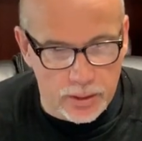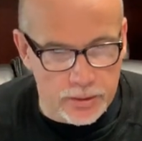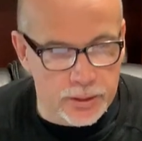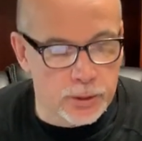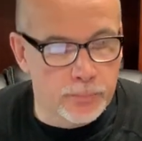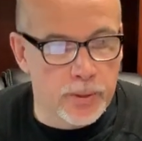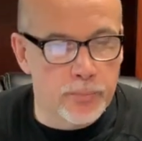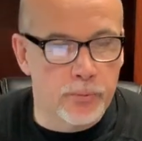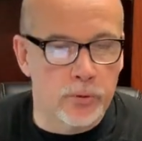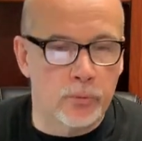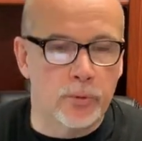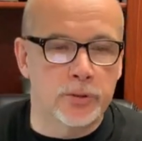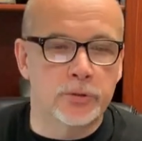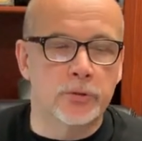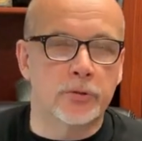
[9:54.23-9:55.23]
These people are the
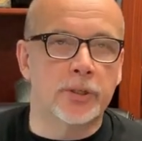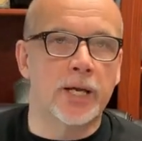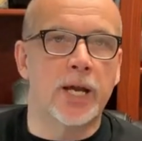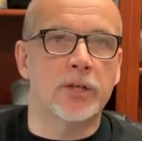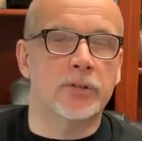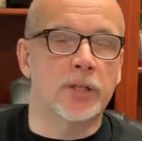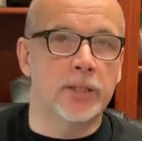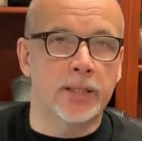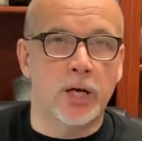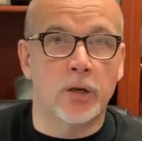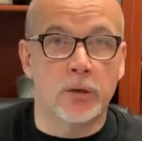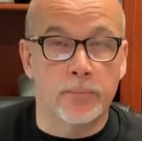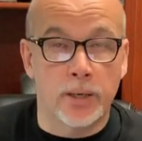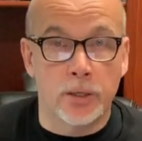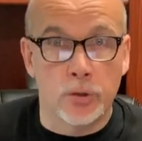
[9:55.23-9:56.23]
ones who are casting
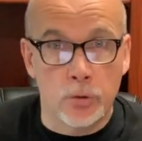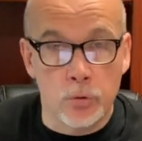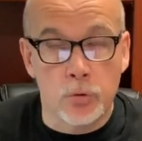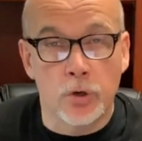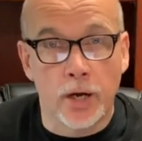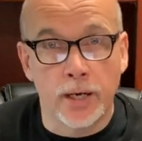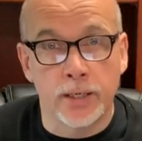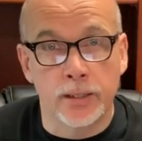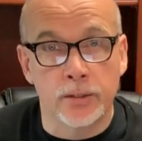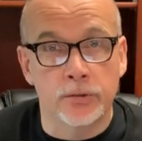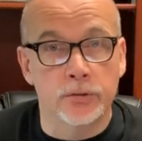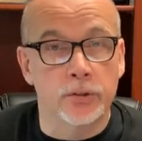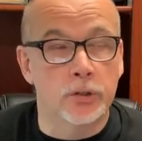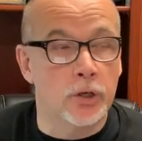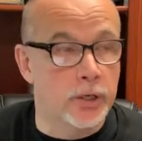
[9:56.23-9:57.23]
doubt about who God
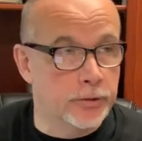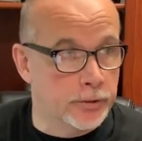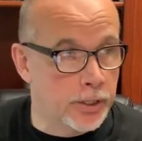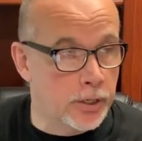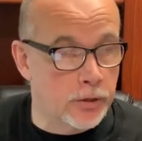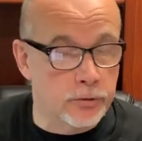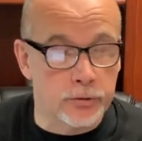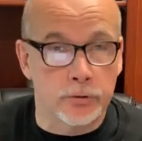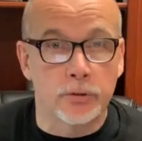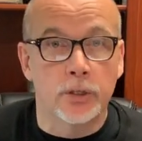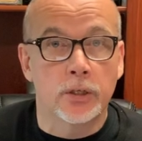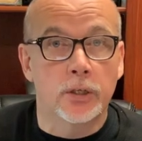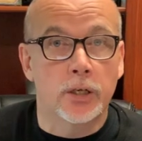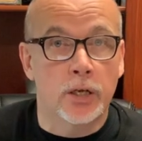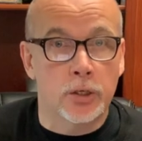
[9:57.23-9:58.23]
is, God's character,
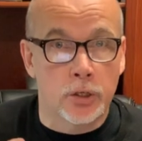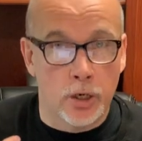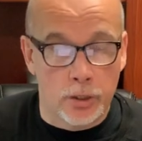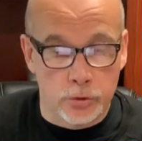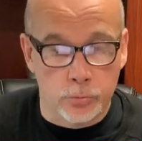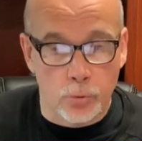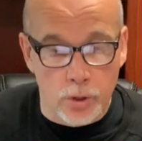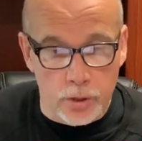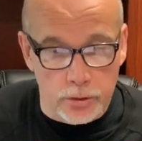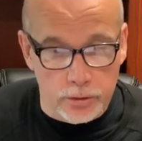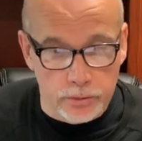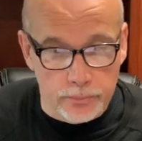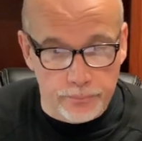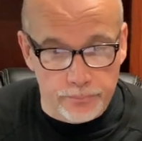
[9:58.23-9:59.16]
and God's word.